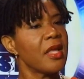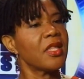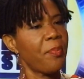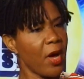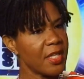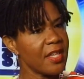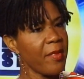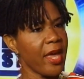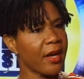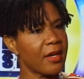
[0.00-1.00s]
the
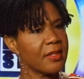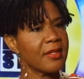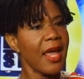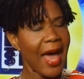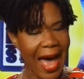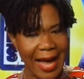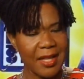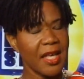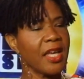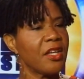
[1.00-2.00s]
policymakers,
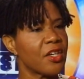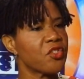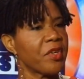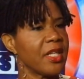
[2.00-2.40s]
and the industry